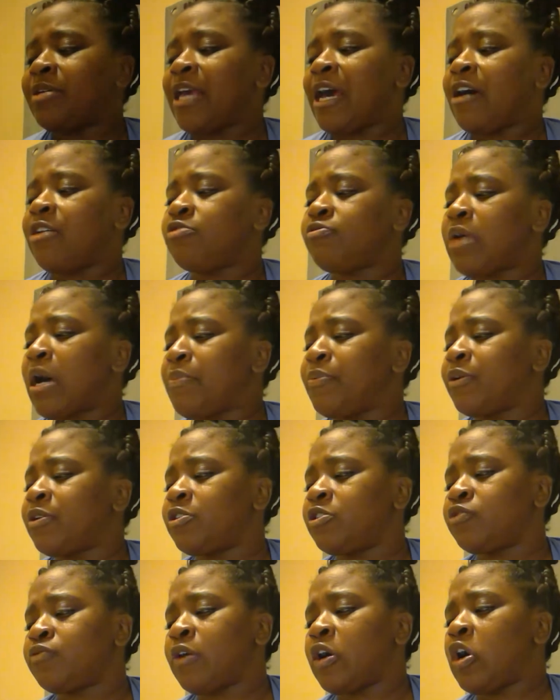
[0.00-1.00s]
of y'all dropping
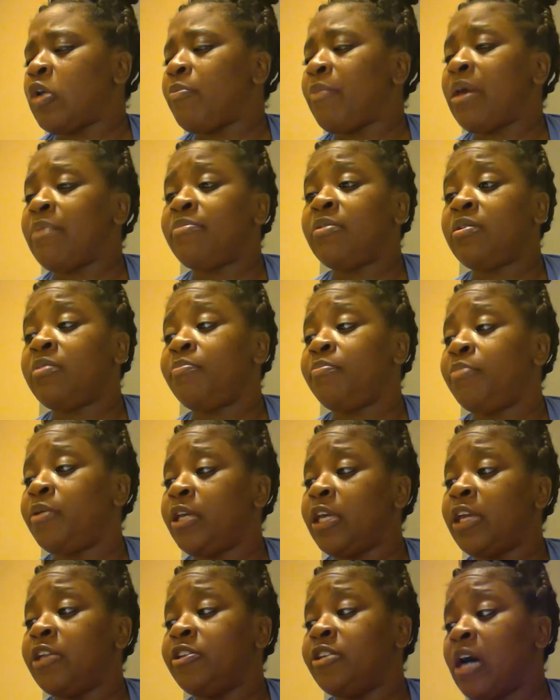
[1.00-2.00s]
control, maybe
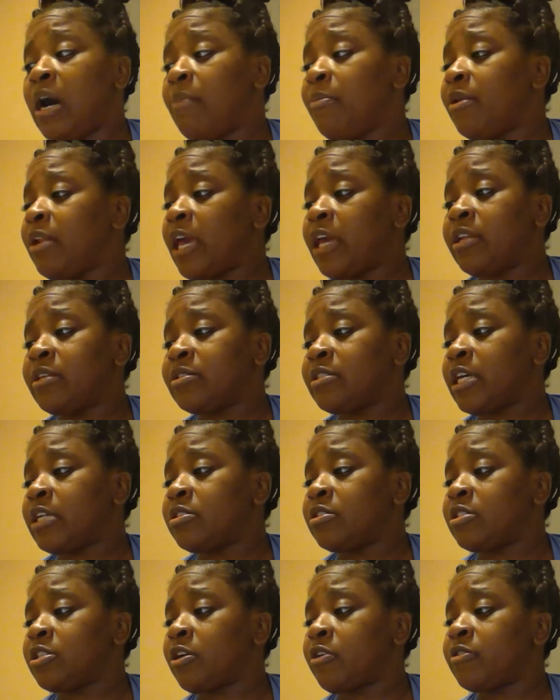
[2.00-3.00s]
being dominated,
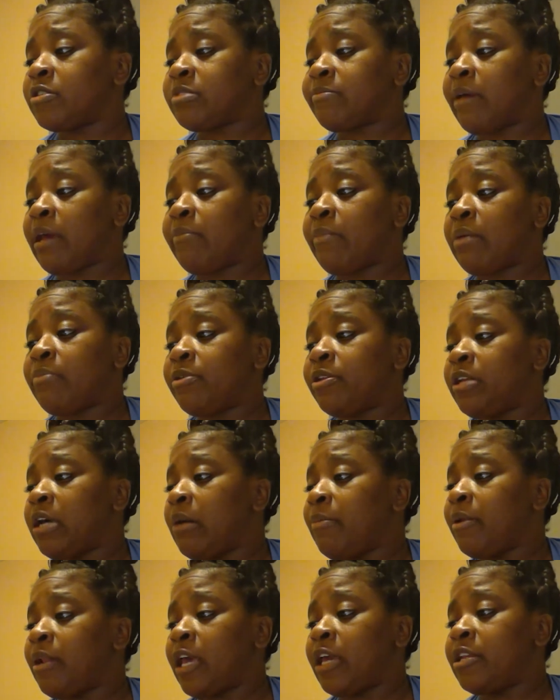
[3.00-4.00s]
Sagittarius. Somebody may be
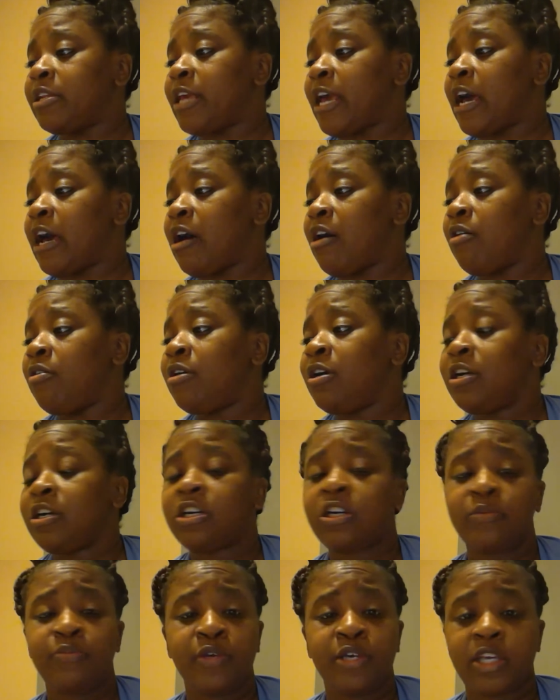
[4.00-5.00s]
dominating y'all.
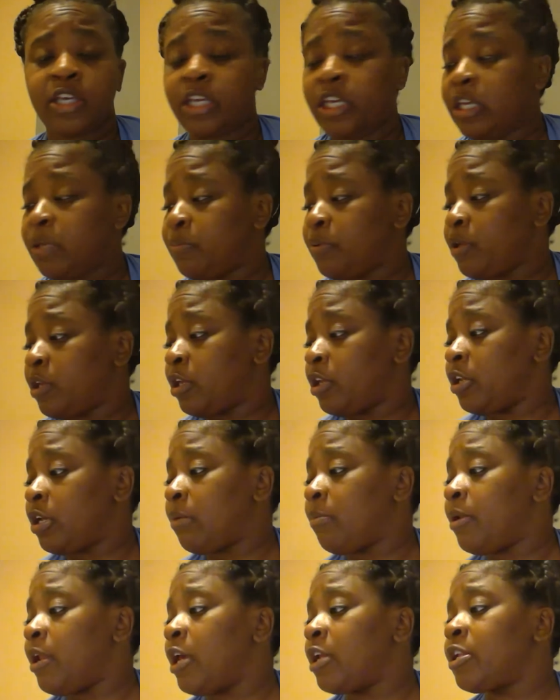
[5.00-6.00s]
Could be a kingpin
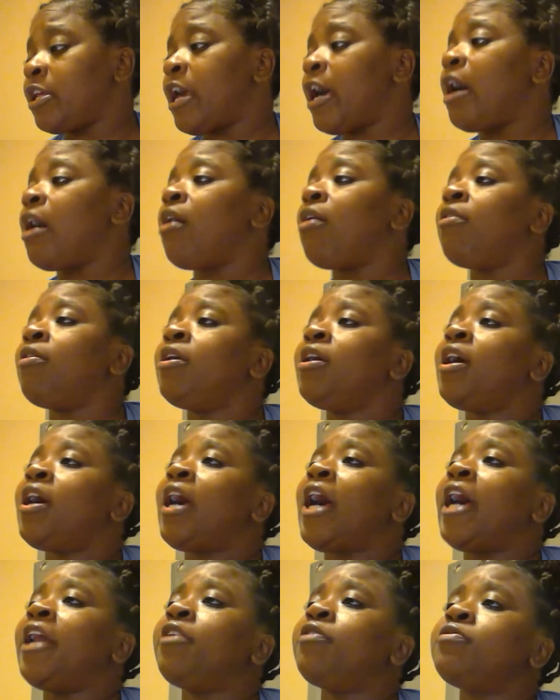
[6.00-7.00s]
dominating y'all.
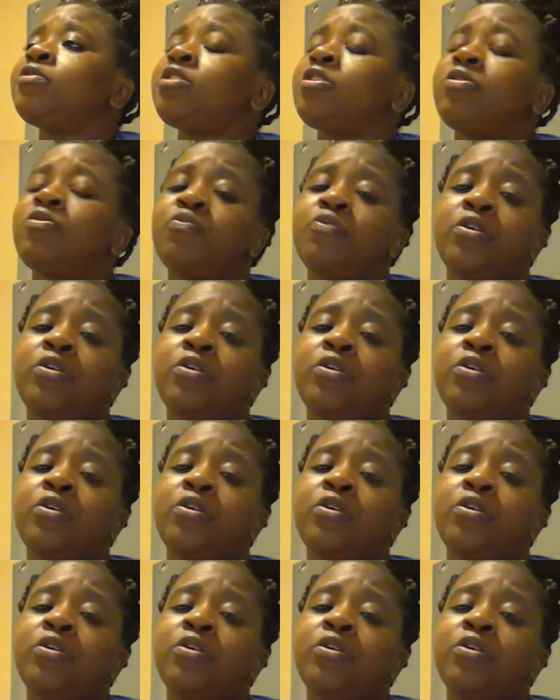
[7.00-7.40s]
I do see the